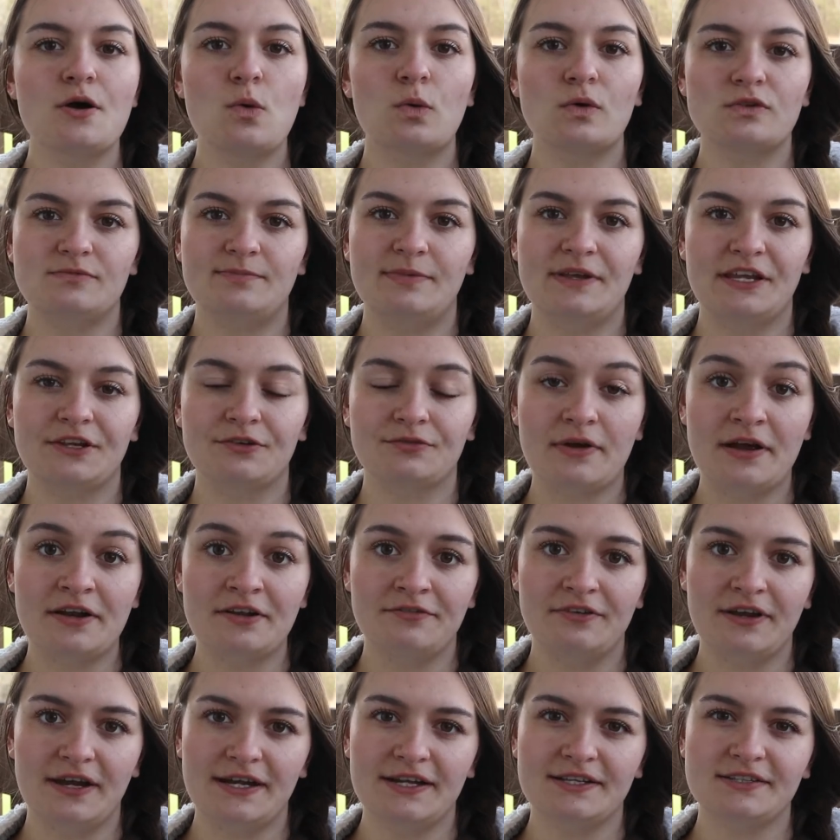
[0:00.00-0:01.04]
was being
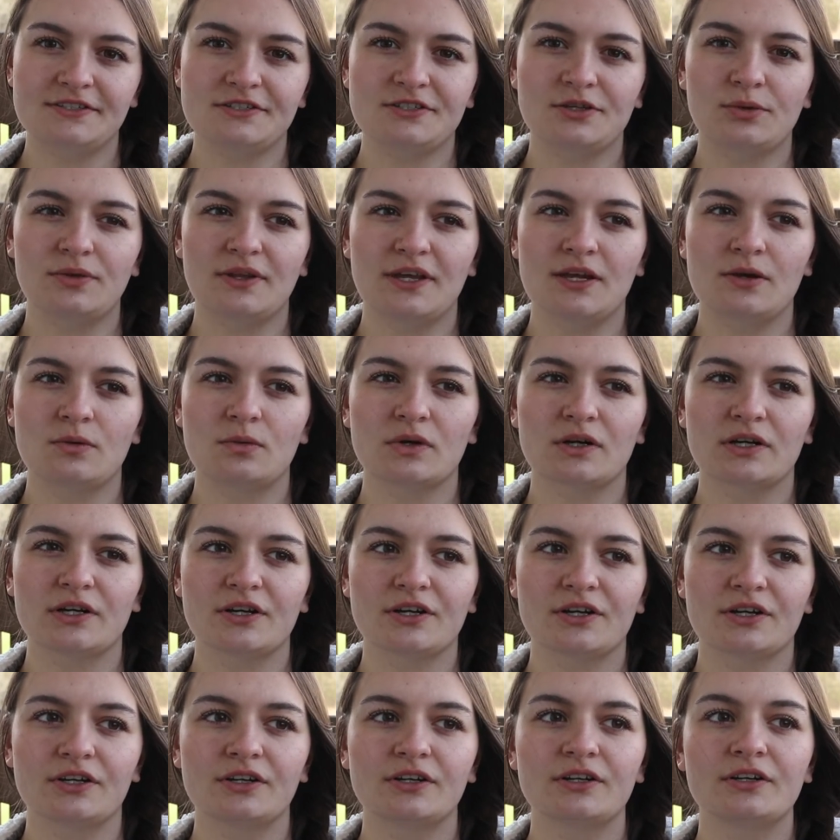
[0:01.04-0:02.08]
renovated, so they
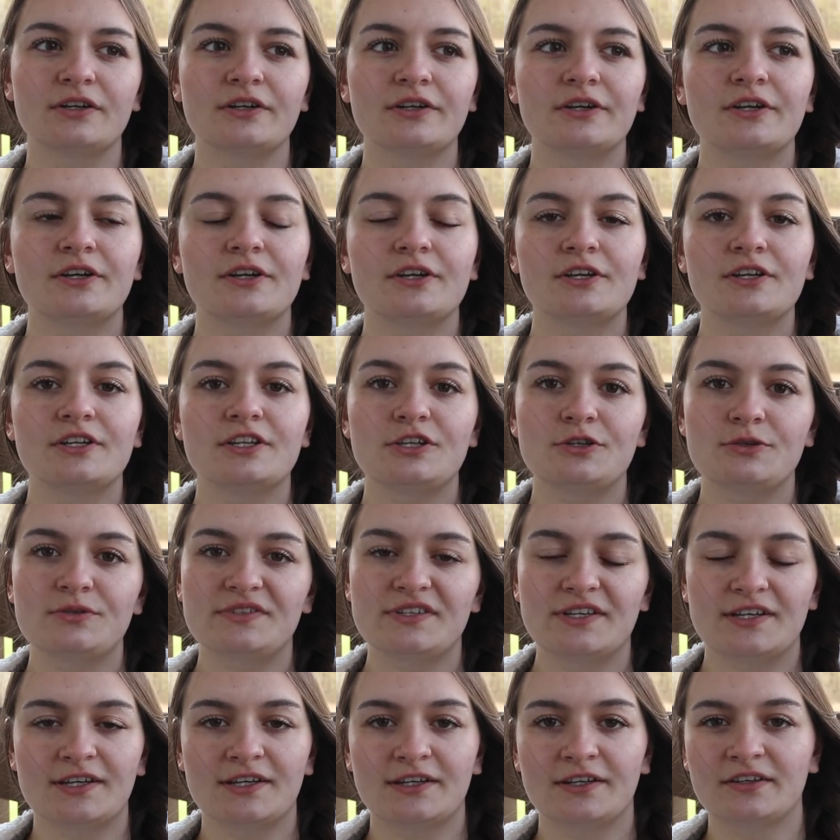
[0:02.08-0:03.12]
were
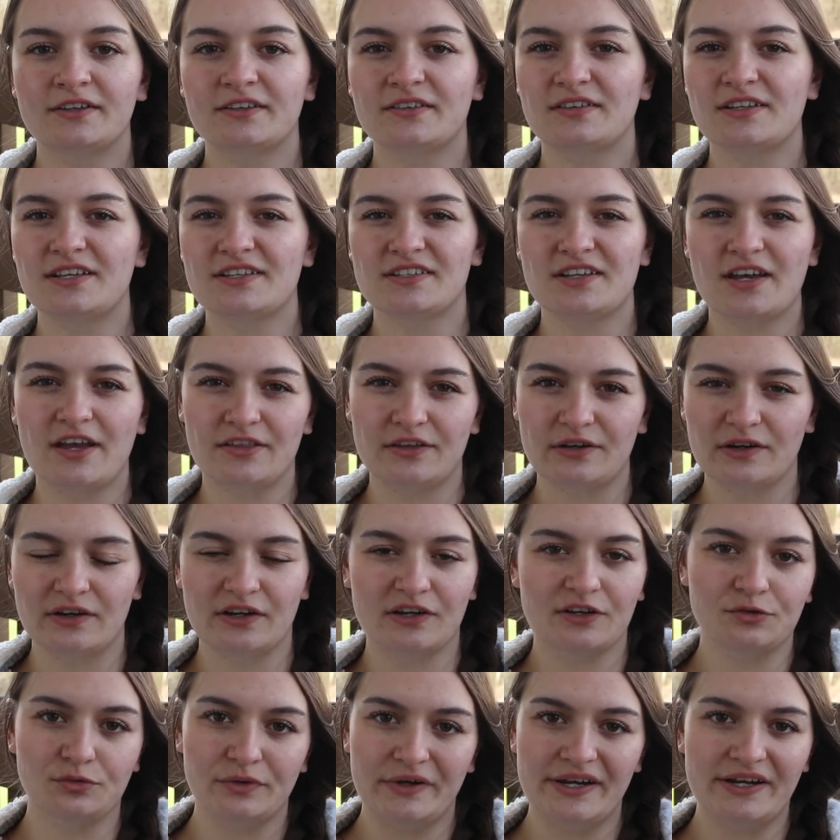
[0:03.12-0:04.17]
using this
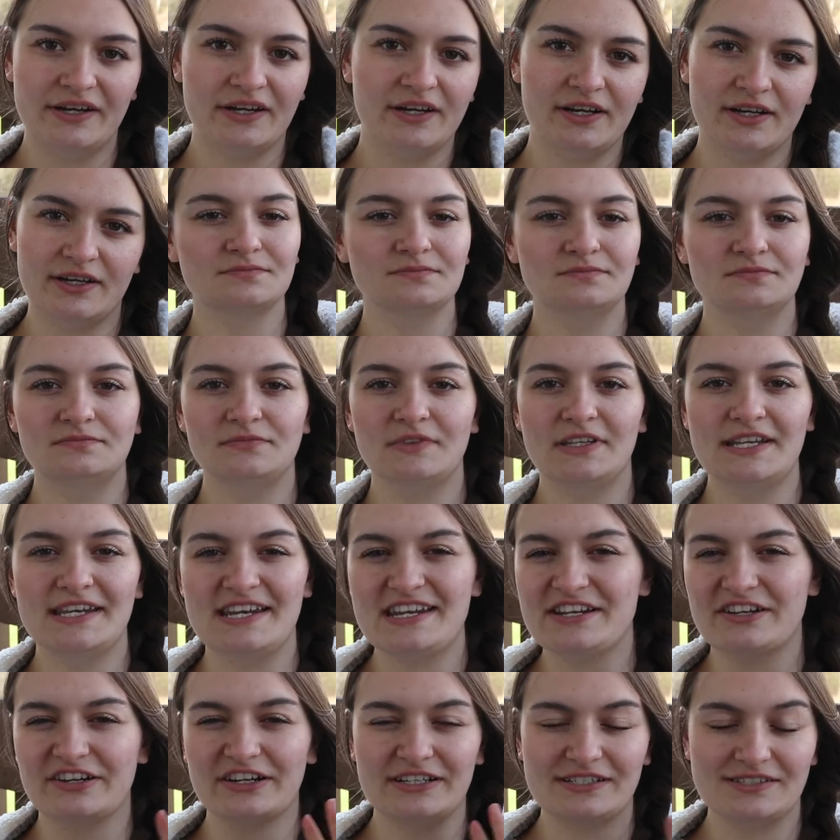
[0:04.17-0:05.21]
other arena
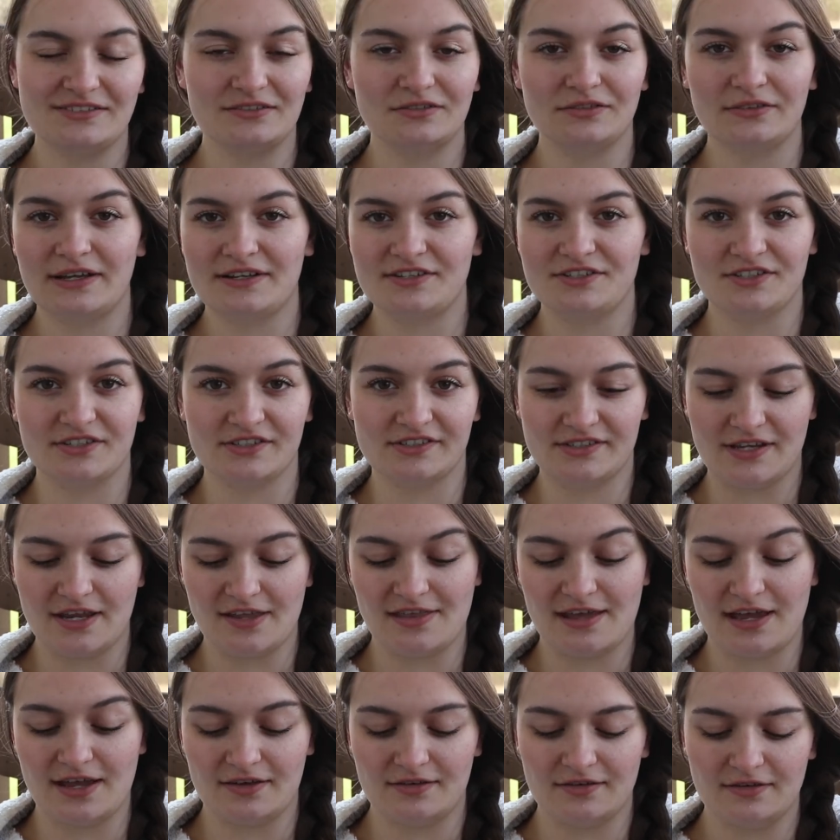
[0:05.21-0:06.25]
near it, let's just say
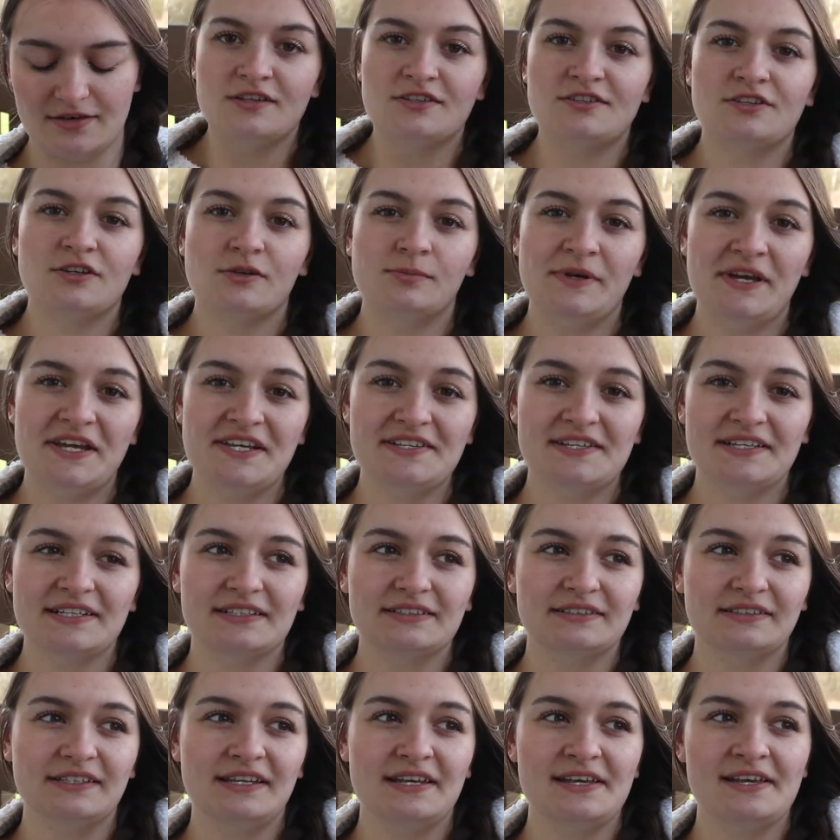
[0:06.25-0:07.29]
that. So
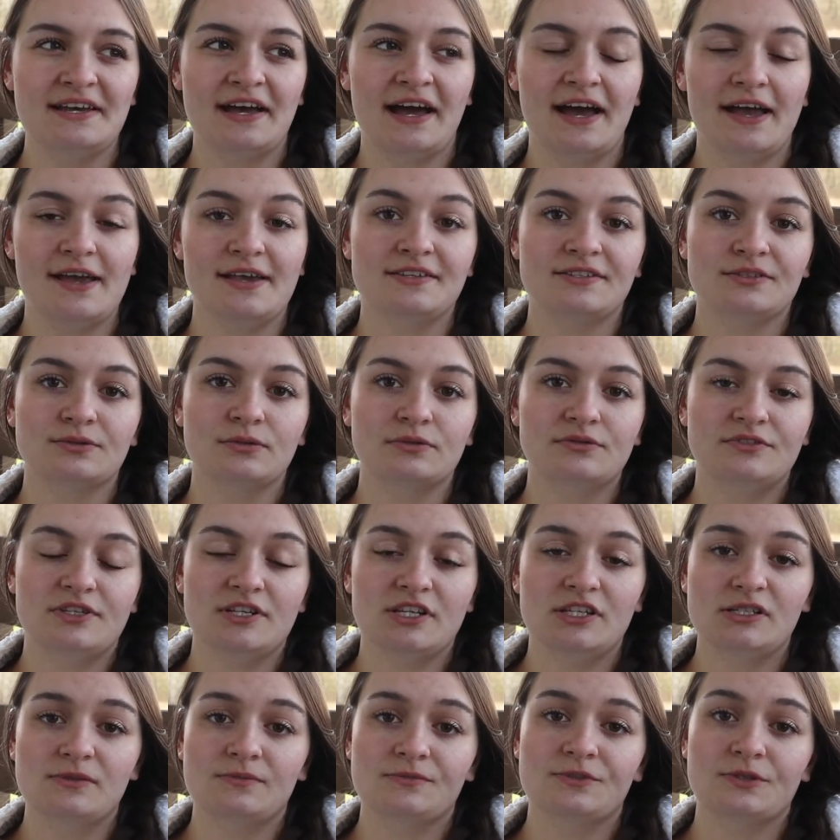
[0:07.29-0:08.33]
basically high school
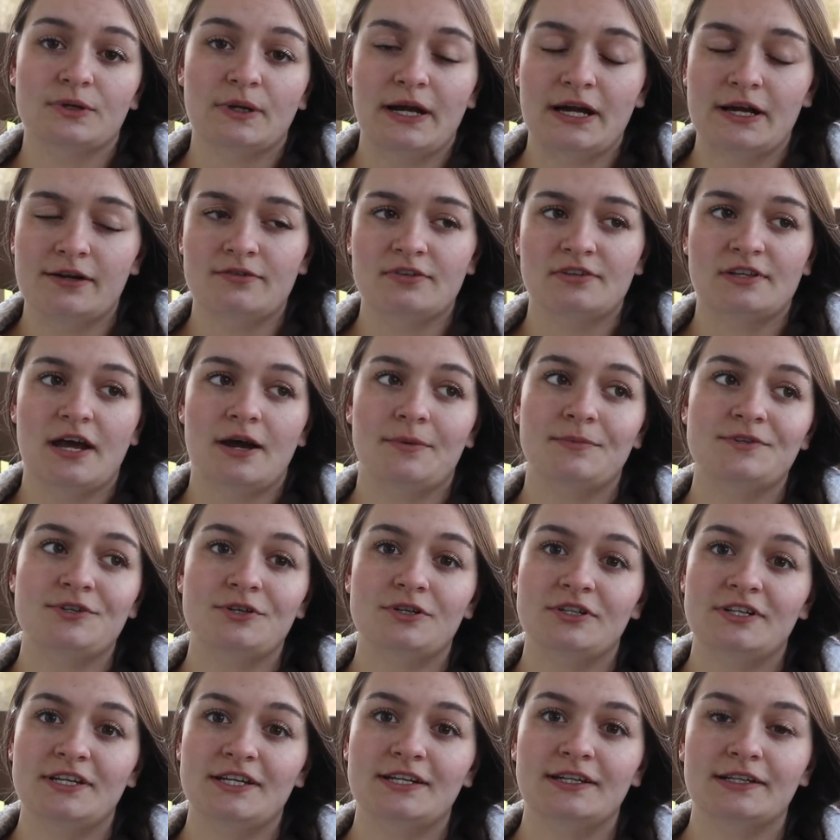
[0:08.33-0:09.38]
teams are having the
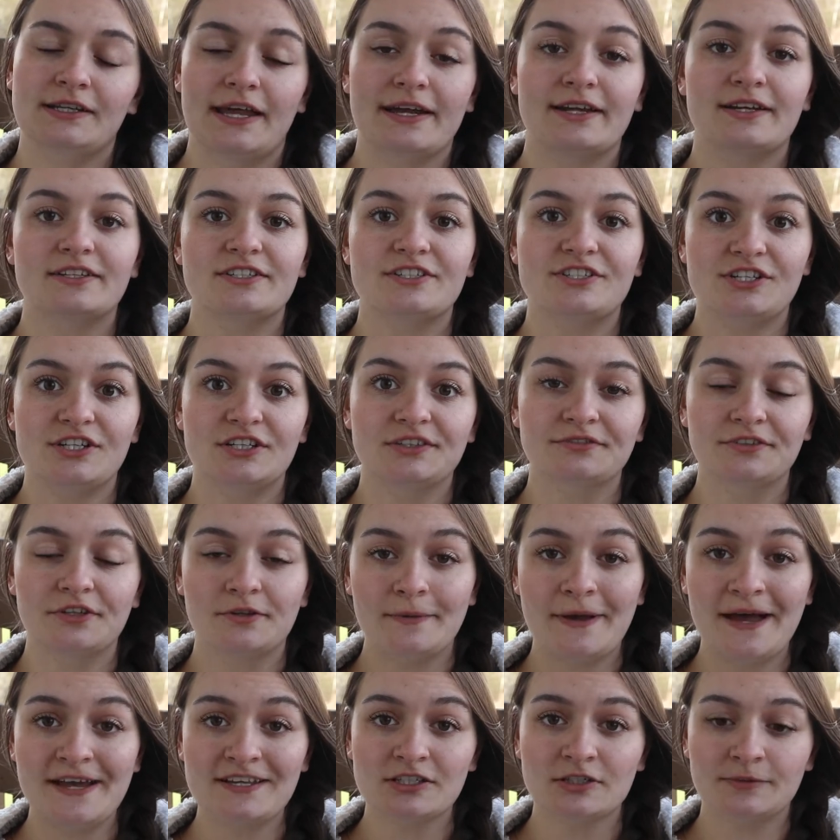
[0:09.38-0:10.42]
opportunity to like cheer for
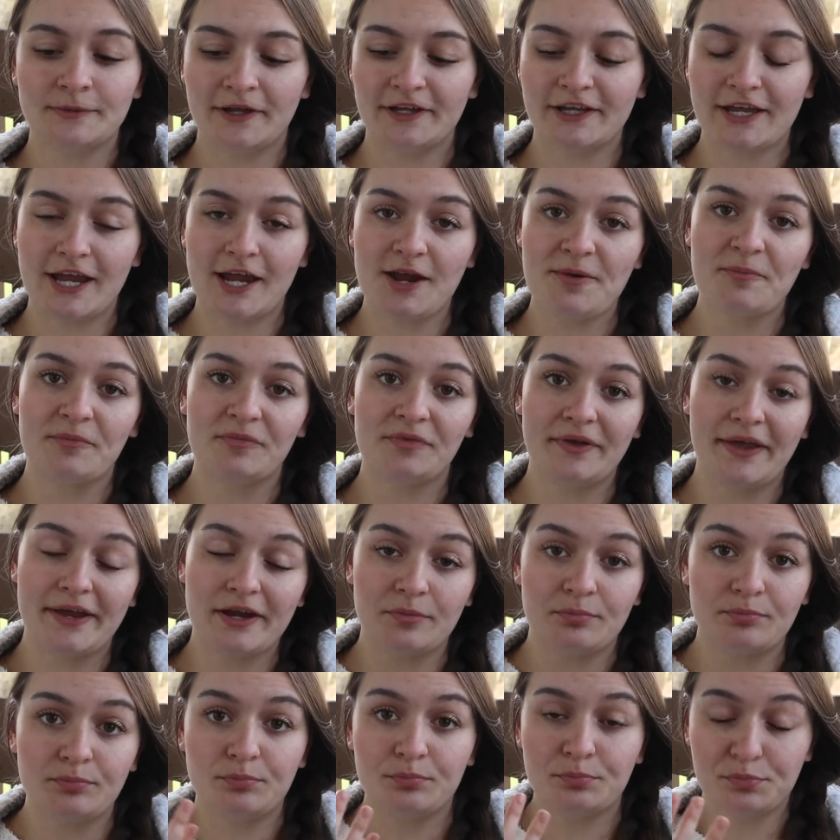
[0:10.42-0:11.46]
the basketball game, like
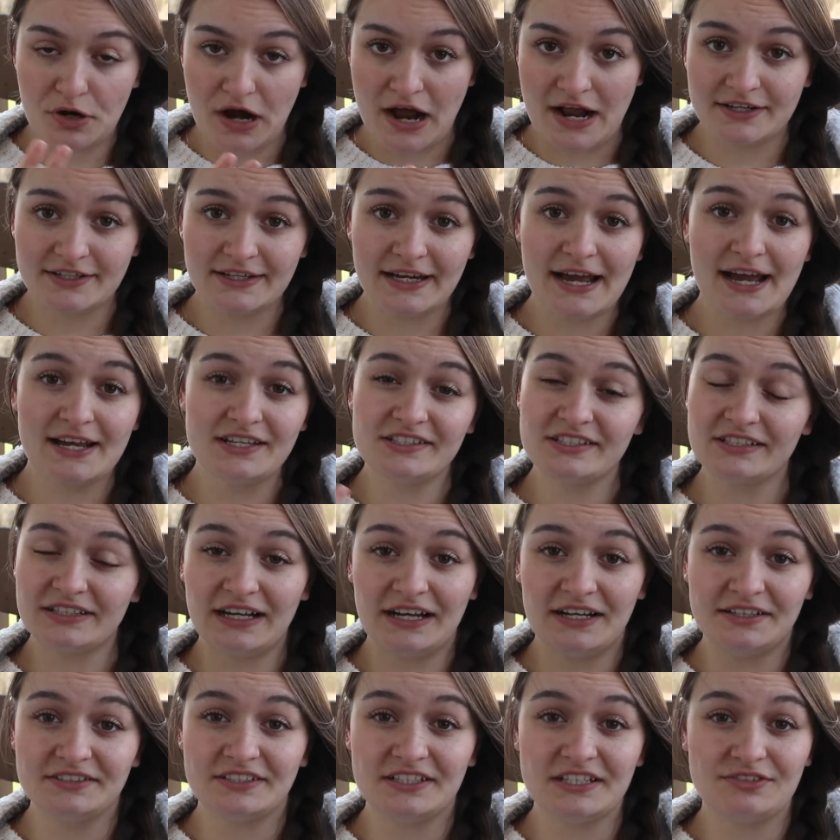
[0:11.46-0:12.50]
broadcast it
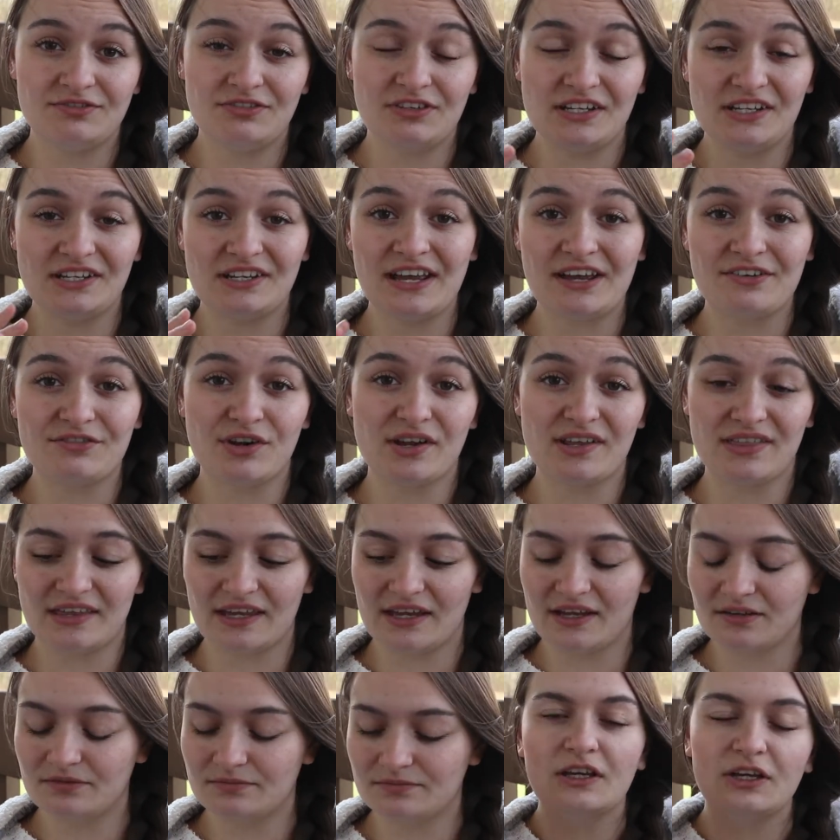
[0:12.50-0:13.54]
on TV,
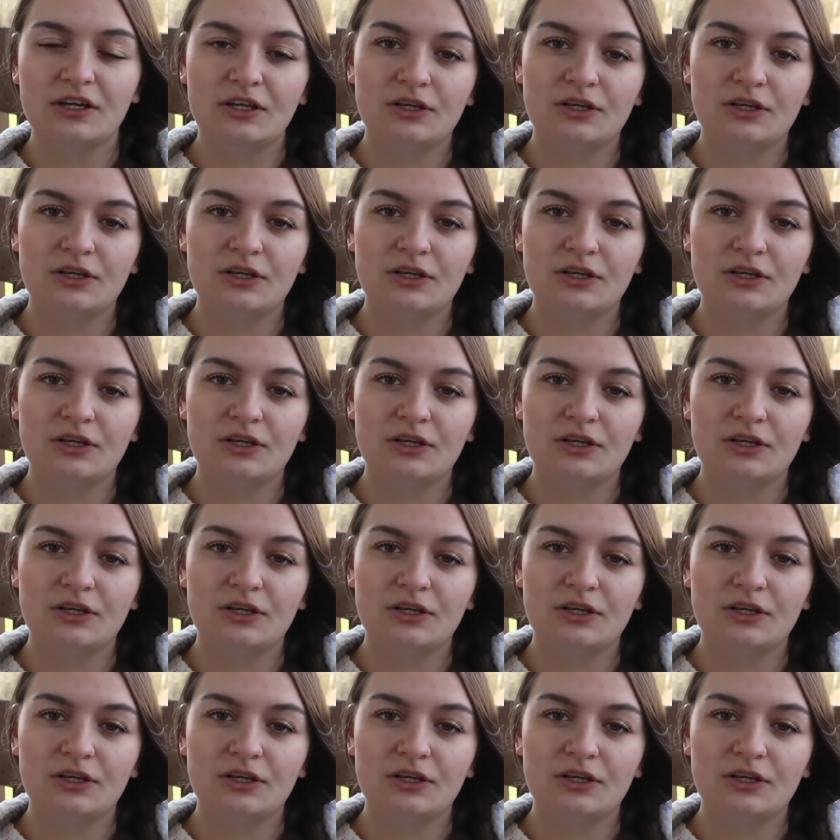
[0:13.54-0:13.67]
everything.